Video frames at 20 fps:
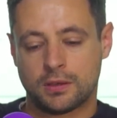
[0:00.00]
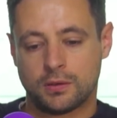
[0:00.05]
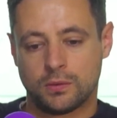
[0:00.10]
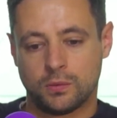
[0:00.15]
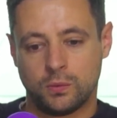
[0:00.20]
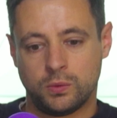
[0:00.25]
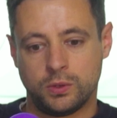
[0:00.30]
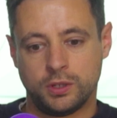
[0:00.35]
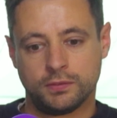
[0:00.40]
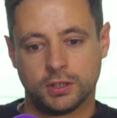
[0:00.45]

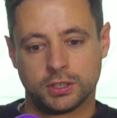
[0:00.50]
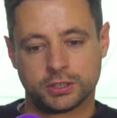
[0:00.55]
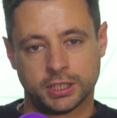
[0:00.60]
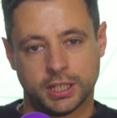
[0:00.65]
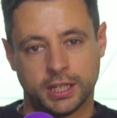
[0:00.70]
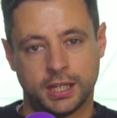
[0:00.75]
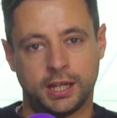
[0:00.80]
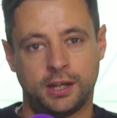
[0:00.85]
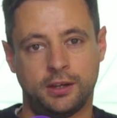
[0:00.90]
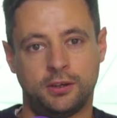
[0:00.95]
We've looked
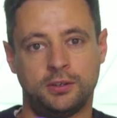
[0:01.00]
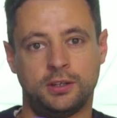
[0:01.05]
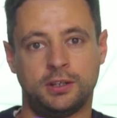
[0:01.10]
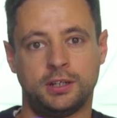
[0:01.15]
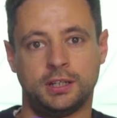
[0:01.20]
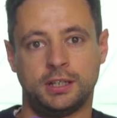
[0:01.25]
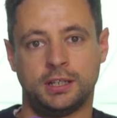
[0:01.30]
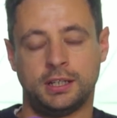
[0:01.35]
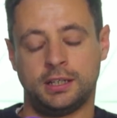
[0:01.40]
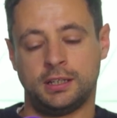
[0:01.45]
at how
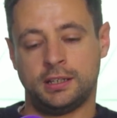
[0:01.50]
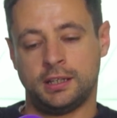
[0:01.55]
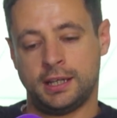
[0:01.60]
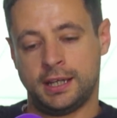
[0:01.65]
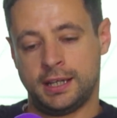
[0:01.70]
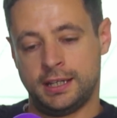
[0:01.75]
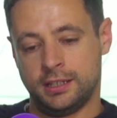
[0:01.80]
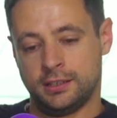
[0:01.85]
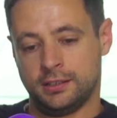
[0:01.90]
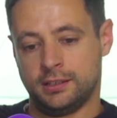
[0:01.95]

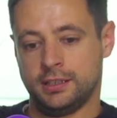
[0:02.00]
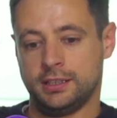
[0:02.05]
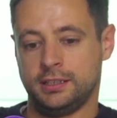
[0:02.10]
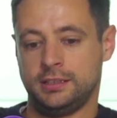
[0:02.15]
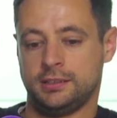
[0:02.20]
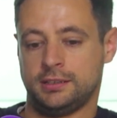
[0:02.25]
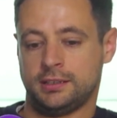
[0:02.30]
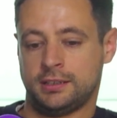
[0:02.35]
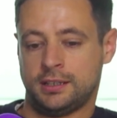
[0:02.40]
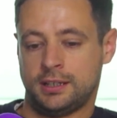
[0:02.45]

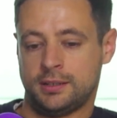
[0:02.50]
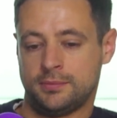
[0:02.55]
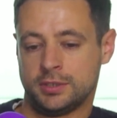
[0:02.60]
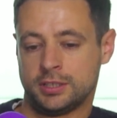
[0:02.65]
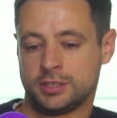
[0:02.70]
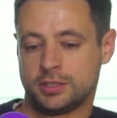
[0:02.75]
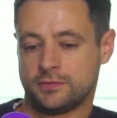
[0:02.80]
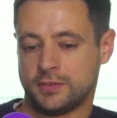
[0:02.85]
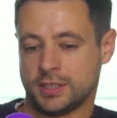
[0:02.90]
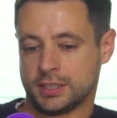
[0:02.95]
AI
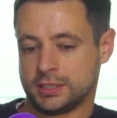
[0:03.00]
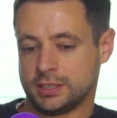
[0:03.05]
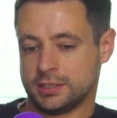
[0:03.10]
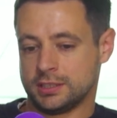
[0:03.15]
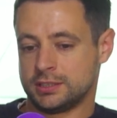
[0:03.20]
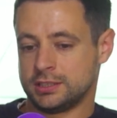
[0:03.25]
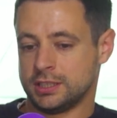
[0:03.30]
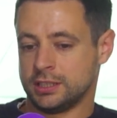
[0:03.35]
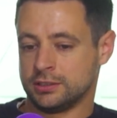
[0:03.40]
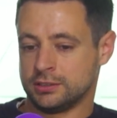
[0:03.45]
has affected
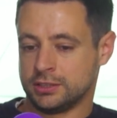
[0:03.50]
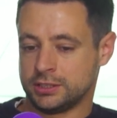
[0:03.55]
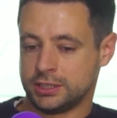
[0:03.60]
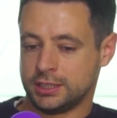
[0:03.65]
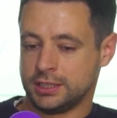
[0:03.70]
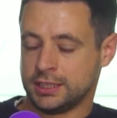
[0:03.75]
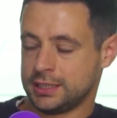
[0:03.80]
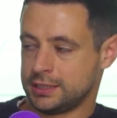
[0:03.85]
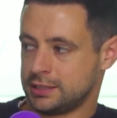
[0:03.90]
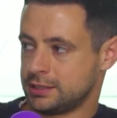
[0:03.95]
the
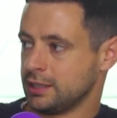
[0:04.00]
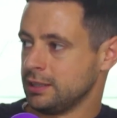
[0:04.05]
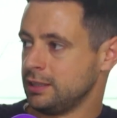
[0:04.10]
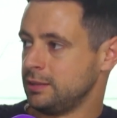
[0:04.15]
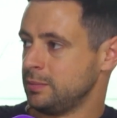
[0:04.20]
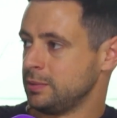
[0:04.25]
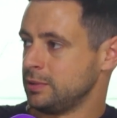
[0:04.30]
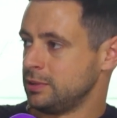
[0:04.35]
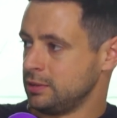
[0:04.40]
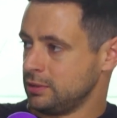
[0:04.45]
technology
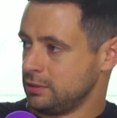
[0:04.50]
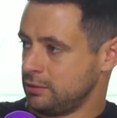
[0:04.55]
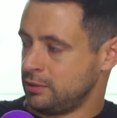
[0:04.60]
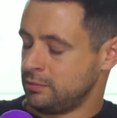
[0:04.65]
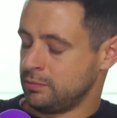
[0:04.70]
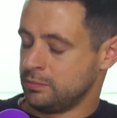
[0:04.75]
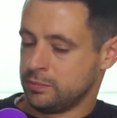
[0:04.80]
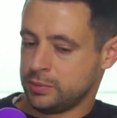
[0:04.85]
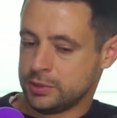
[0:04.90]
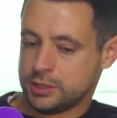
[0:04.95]
landscape
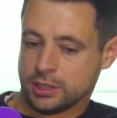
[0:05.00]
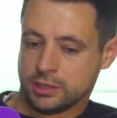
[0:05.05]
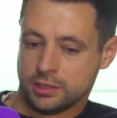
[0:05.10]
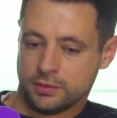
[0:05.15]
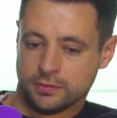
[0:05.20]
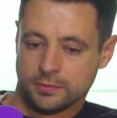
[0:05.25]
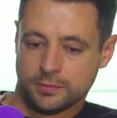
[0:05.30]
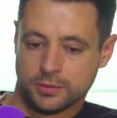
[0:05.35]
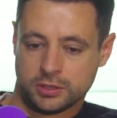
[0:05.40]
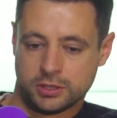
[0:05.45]
and
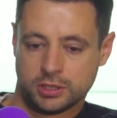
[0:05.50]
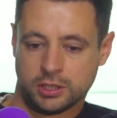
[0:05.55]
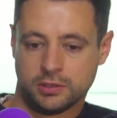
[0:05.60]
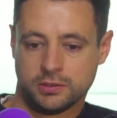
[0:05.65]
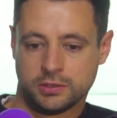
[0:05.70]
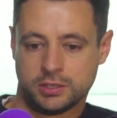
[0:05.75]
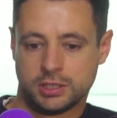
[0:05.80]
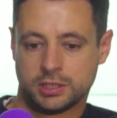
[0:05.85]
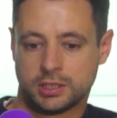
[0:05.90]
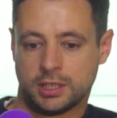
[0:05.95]
particularly from a
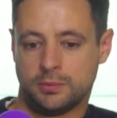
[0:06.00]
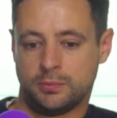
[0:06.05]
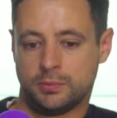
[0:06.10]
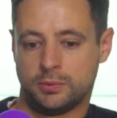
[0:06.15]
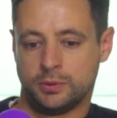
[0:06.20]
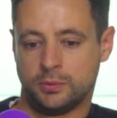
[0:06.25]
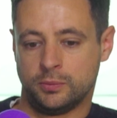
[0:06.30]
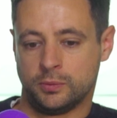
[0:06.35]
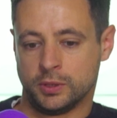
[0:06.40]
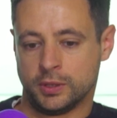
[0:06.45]
security
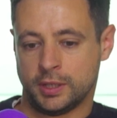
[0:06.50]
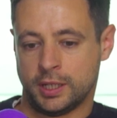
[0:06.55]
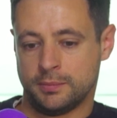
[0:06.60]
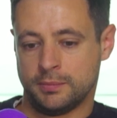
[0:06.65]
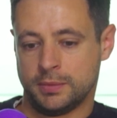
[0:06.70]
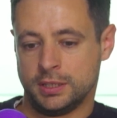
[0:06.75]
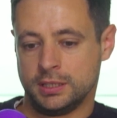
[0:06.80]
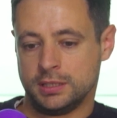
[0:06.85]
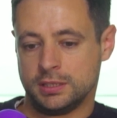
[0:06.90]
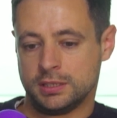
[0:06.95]
standpoint, what that
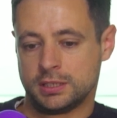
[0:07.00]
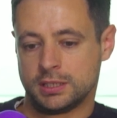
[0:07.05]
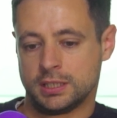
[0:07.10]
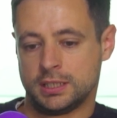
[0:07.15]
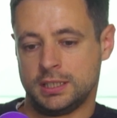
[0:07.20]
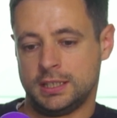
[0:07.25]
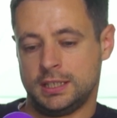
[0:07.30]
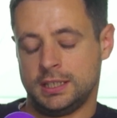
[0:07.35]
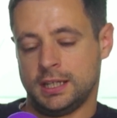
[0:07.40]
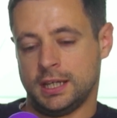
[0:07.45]
means,
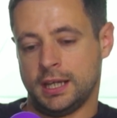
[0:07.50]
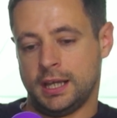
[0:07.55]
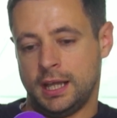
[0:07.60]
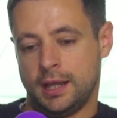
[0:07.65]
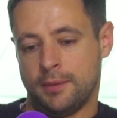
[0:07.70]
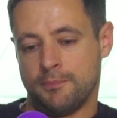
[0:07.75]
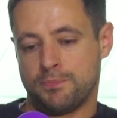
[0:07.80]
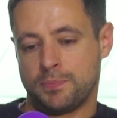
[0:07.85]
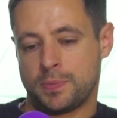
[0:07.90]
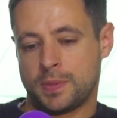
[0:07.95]

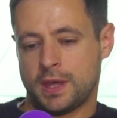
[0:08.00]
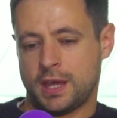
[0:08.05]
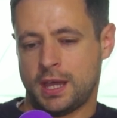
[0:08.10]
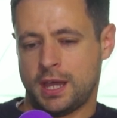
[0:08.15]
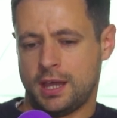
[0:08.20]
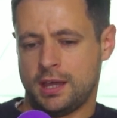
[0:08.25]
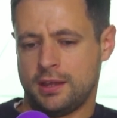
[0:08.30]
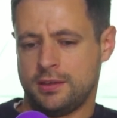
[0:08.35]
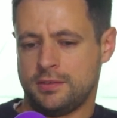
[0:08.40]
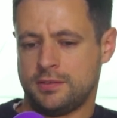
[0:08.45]

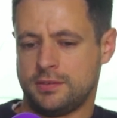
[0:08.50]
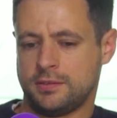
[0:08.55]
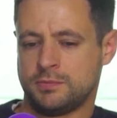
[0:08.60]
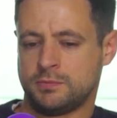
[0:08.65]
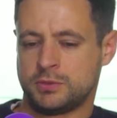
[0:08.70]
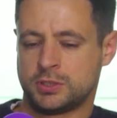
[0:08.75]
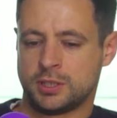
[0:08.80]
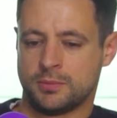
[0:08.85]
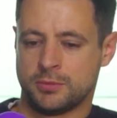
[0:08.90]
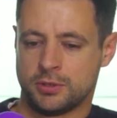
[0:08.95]
and
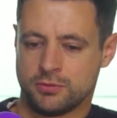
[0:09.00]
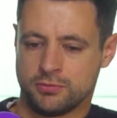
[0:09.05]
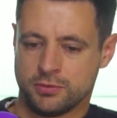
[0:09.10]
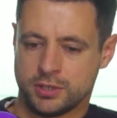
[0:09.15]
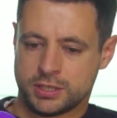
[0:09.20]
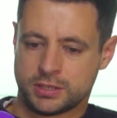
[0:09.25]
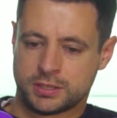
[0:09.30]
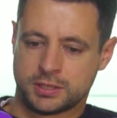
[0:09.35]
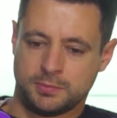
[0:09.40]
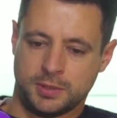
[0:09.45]
some of the
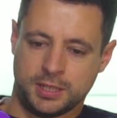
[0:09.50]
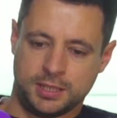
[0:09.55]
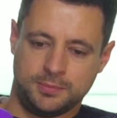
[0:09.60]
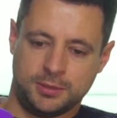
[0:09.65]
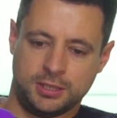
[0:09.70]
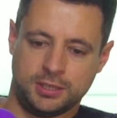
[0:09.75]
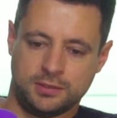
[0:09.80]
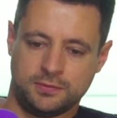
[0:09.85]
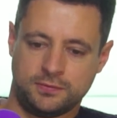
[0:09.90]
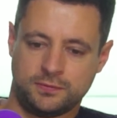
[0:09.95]
risks
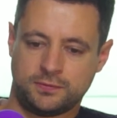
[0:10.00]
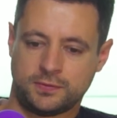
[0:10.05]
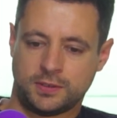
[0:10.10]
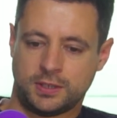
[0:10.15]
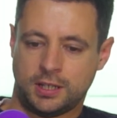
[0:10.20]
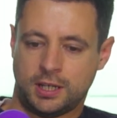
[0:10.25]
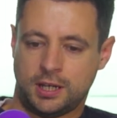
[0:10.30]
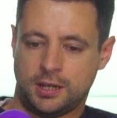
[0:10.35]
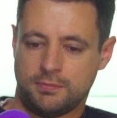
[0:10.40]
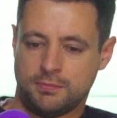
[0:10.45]
maybe of
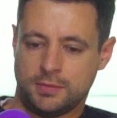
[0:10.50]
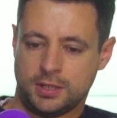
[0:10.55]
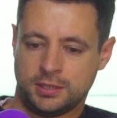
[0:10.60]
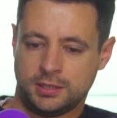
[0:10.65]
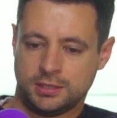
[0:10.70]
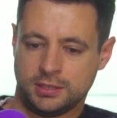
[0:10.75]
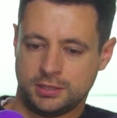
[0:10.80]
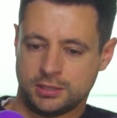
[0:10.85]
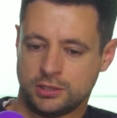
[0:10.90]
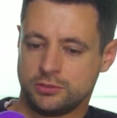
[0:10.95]
a
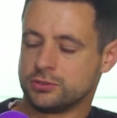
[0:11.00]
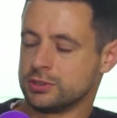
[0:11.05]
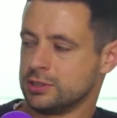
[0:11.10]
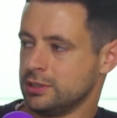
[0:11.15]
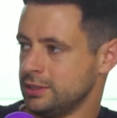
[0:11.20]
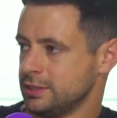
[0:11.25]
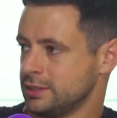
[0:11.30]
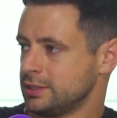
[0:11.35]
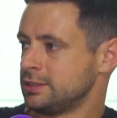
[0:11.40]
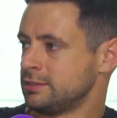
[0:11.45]

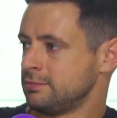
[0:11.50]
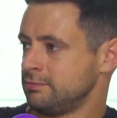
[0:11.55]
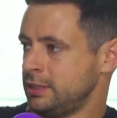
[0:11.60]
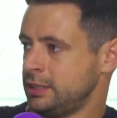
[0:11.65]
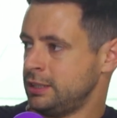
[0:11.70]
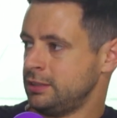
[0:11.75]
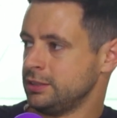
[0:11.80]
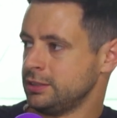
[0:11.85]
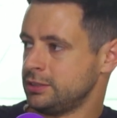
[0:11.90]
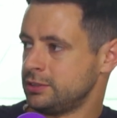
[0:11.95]
decentralized AI